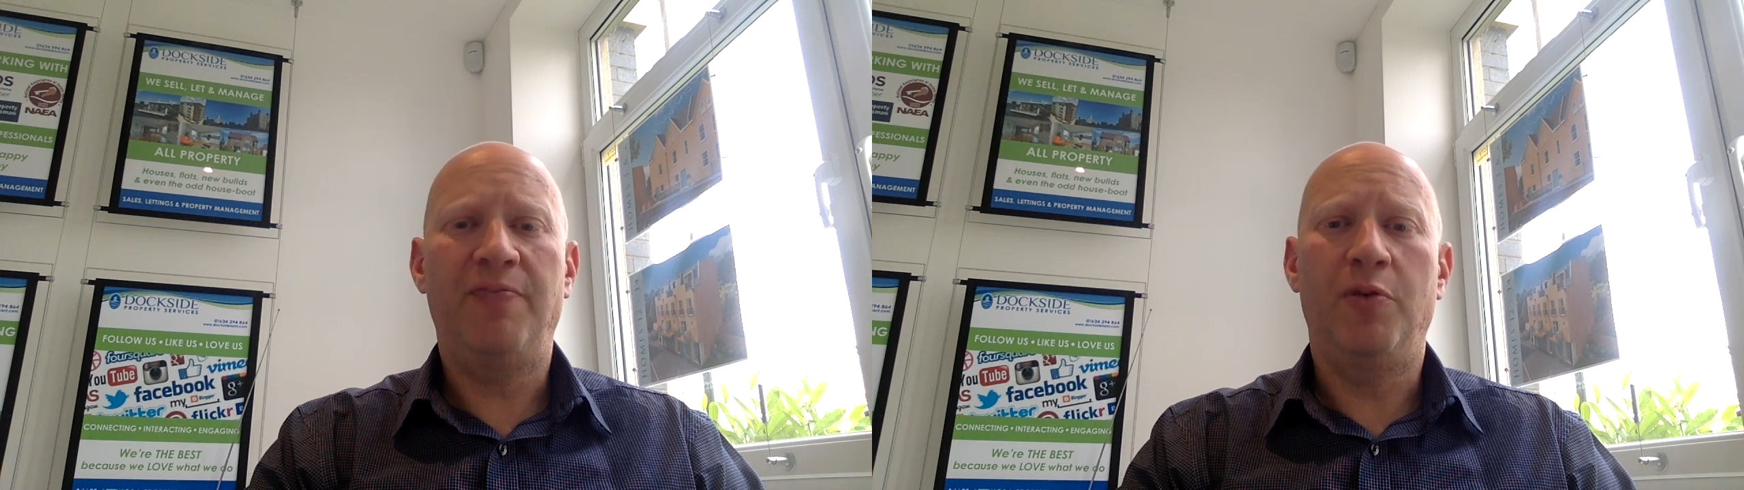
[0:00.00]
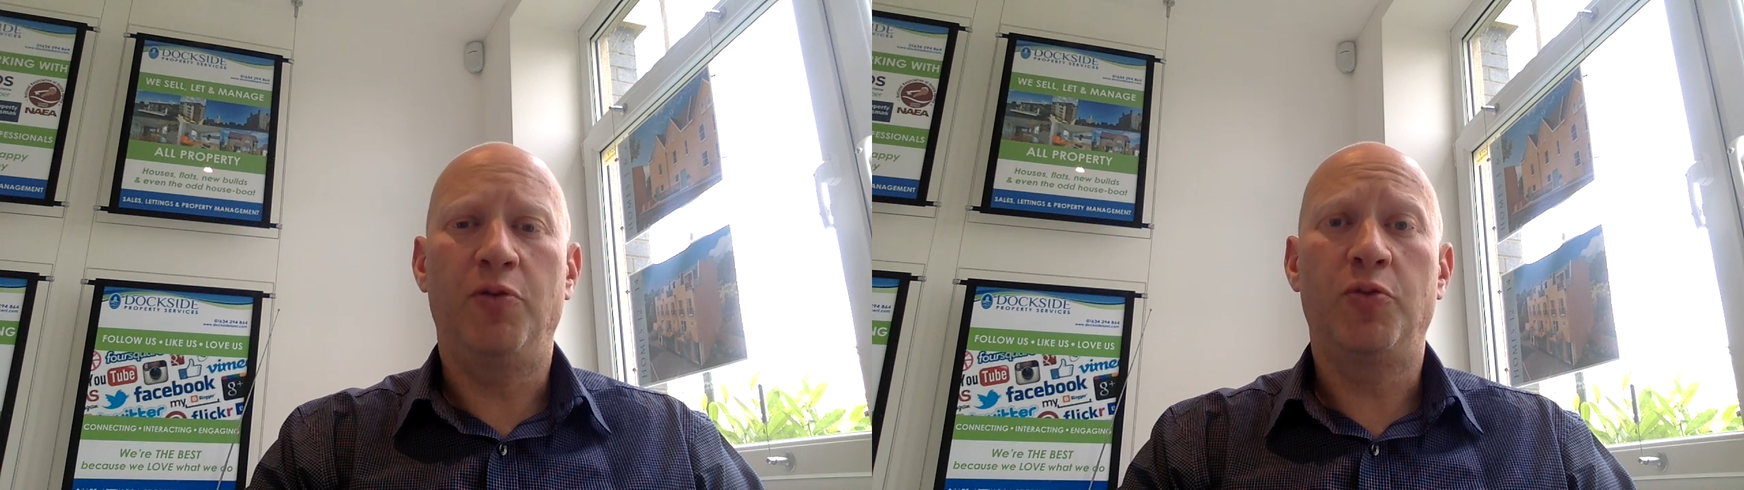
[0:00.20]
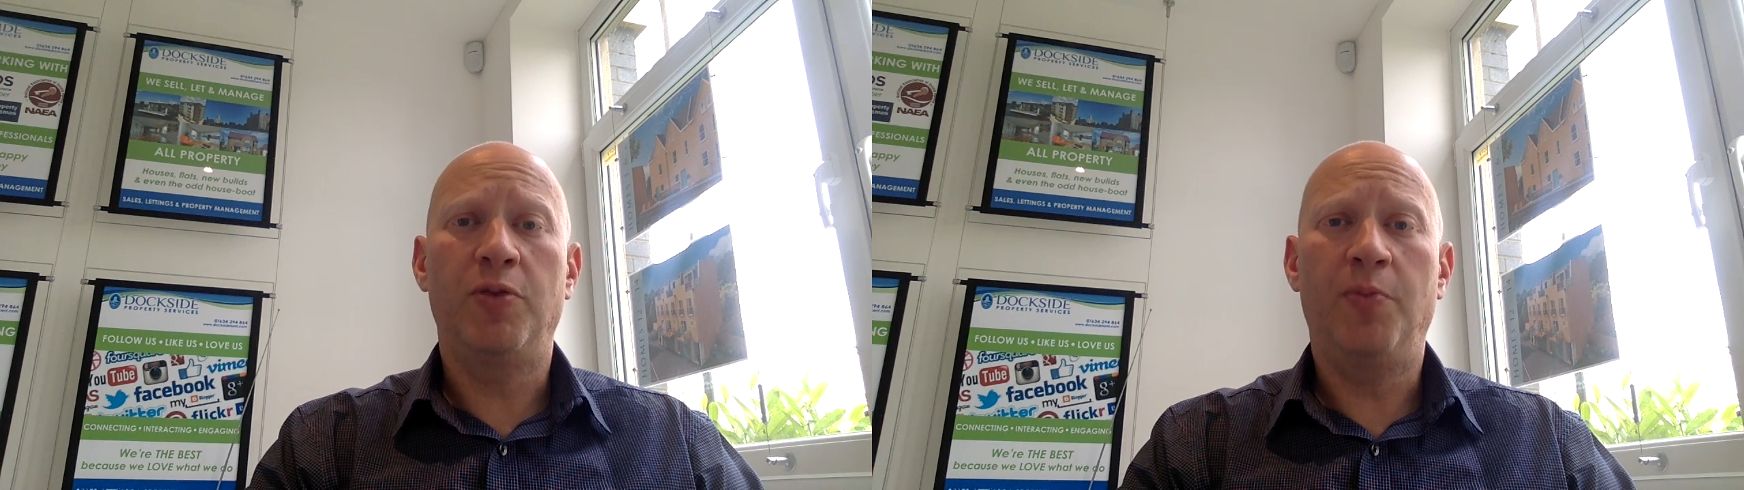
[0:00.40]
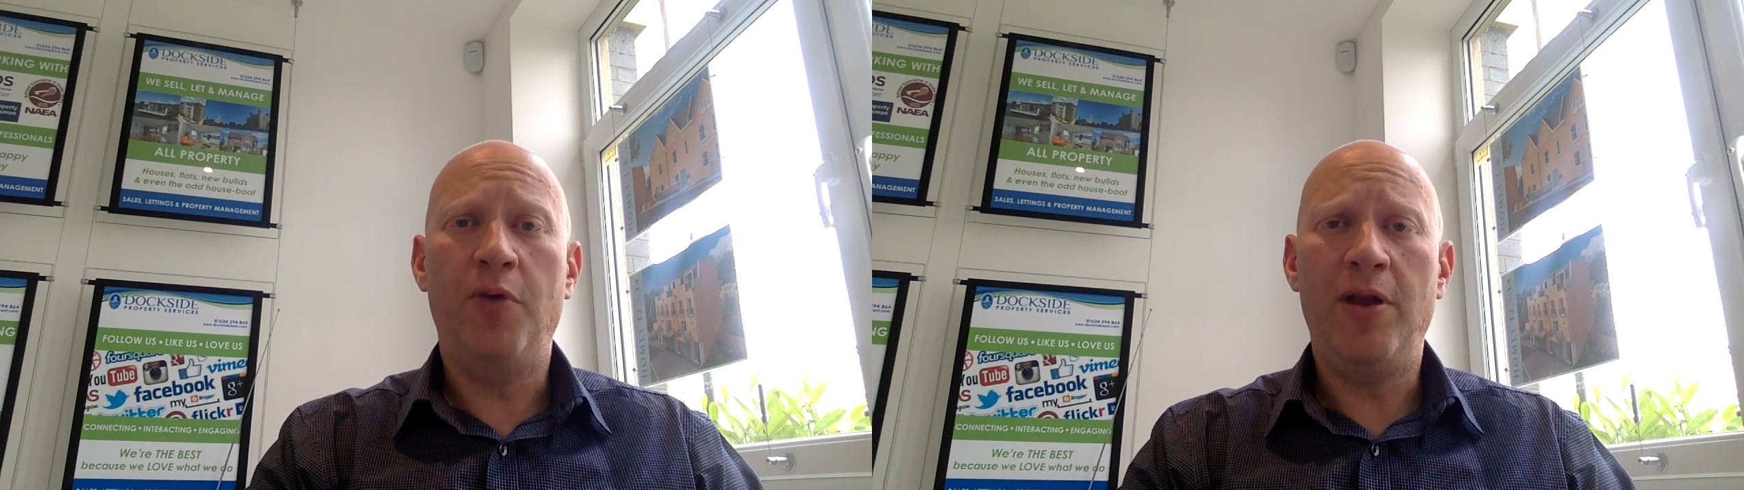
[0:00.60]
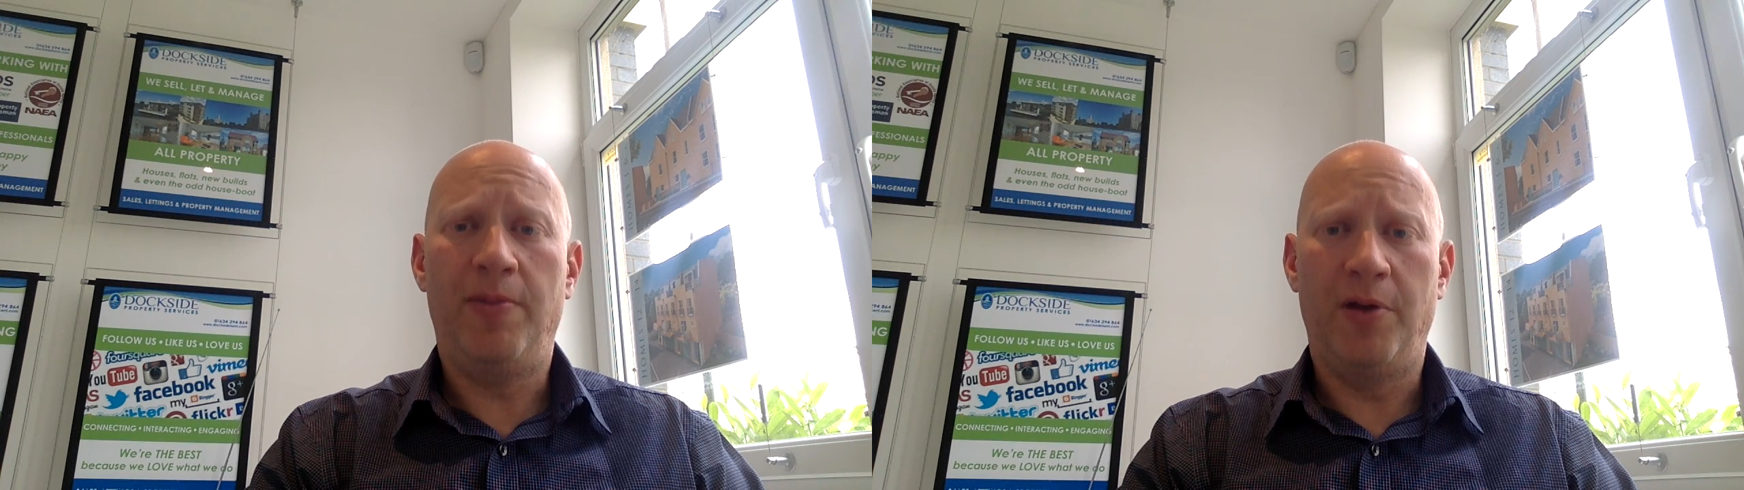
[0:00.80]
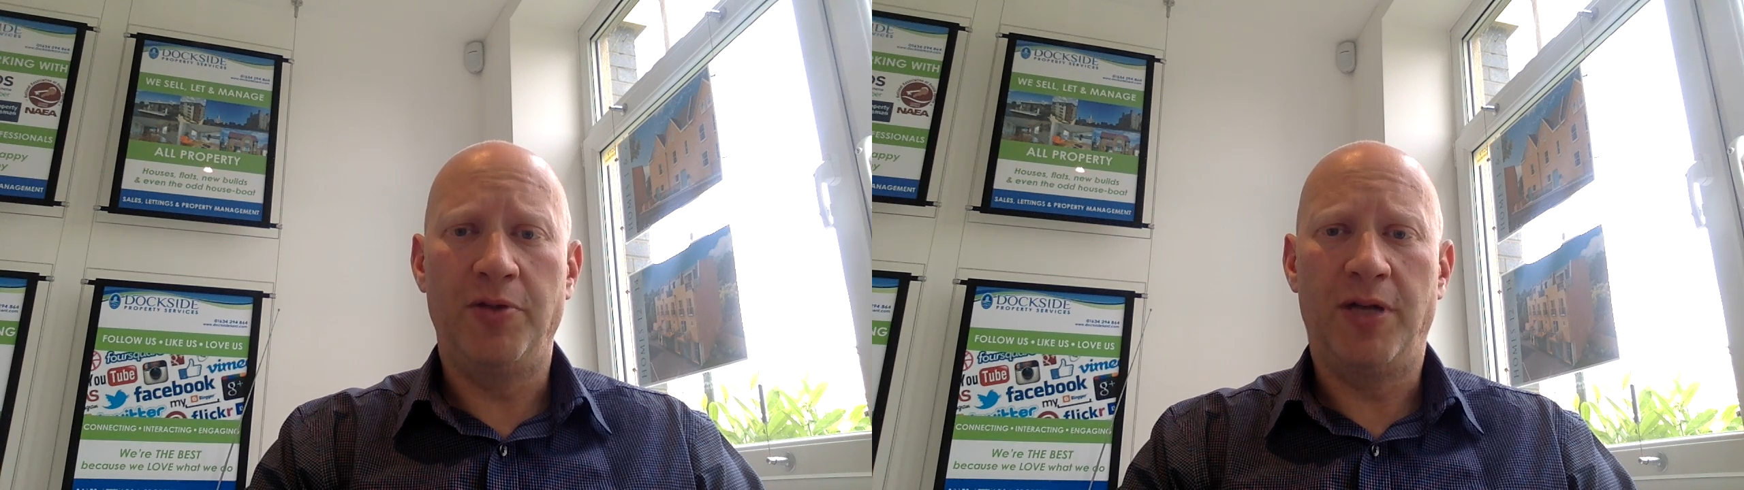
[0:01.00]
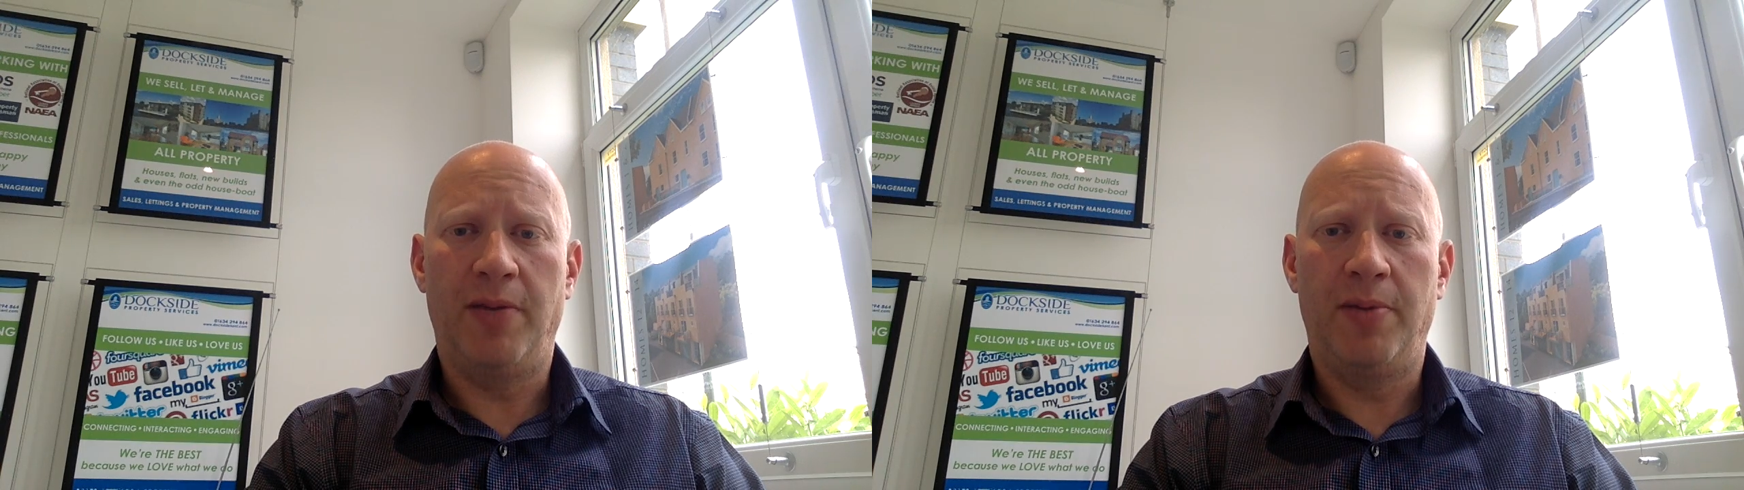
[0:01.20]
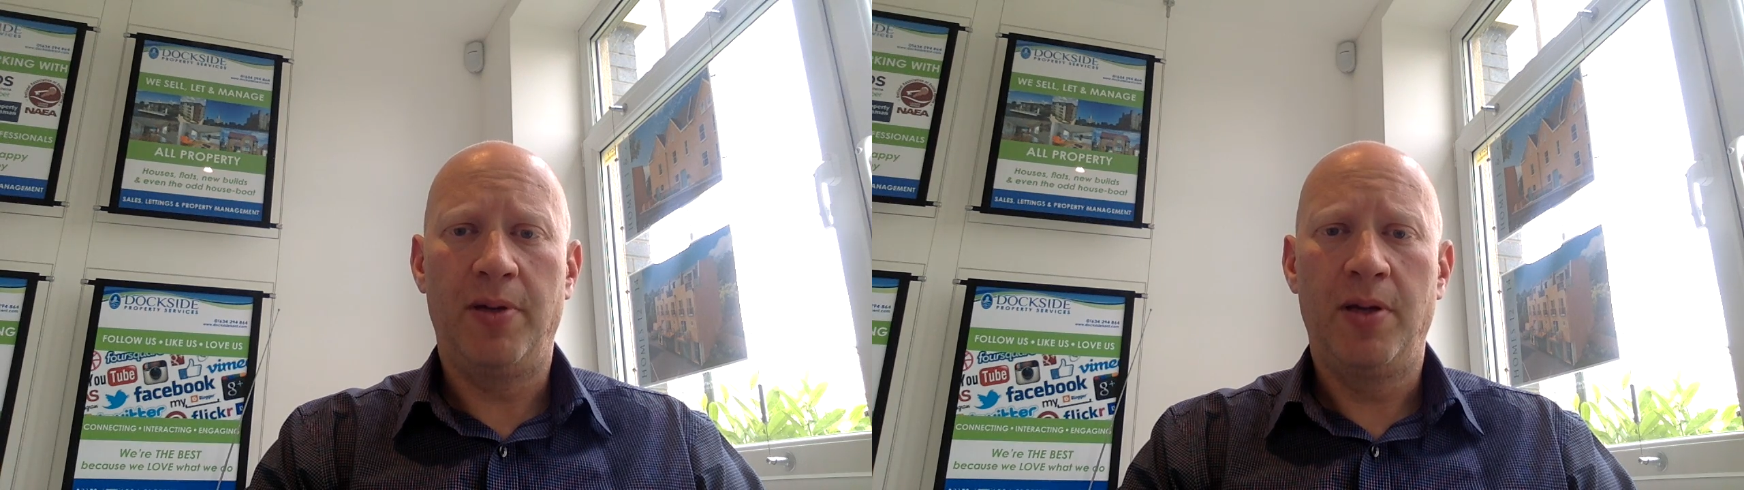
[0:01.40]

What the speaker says: bills when the boiler blows up.